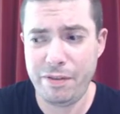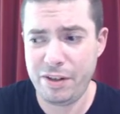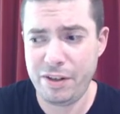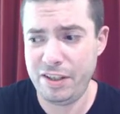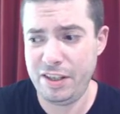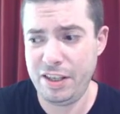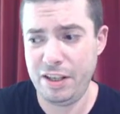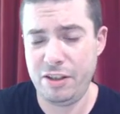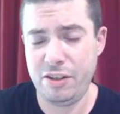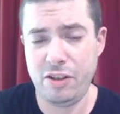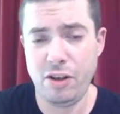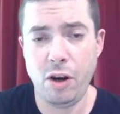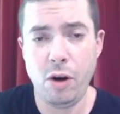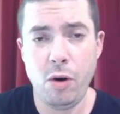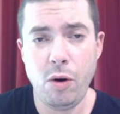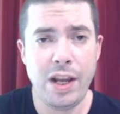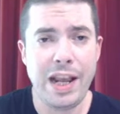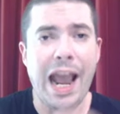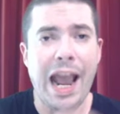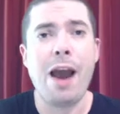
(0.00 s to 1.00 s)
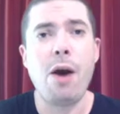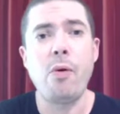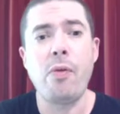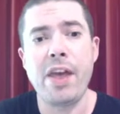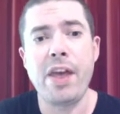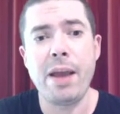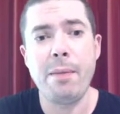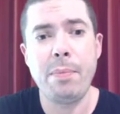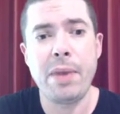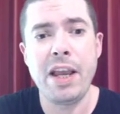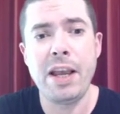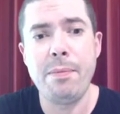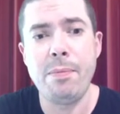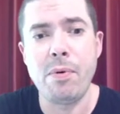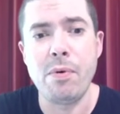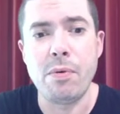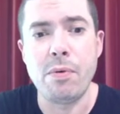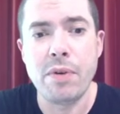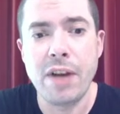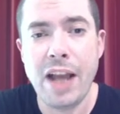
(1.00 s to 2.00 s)
because they're totally out there
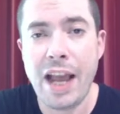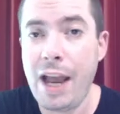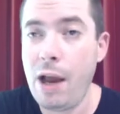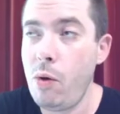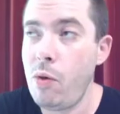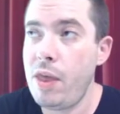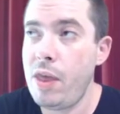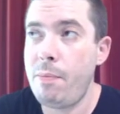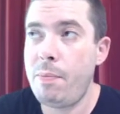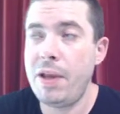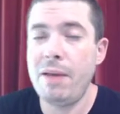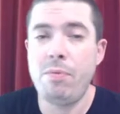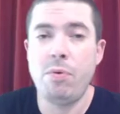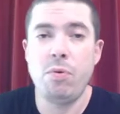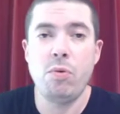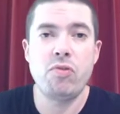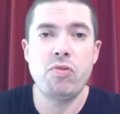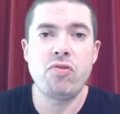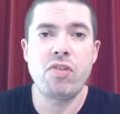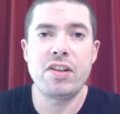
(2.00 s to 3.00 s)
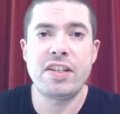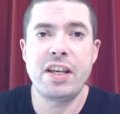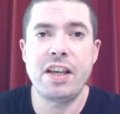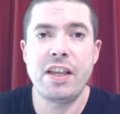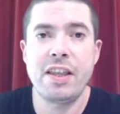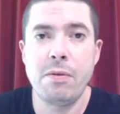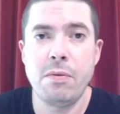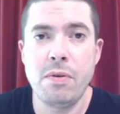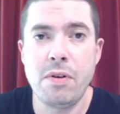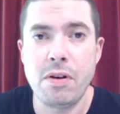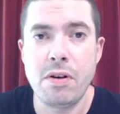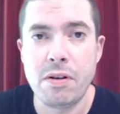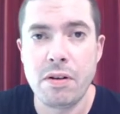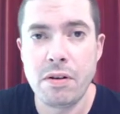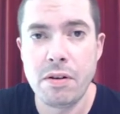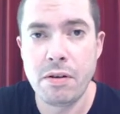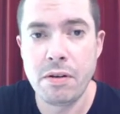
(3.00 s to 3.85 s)
people. Out there people will dress how they want.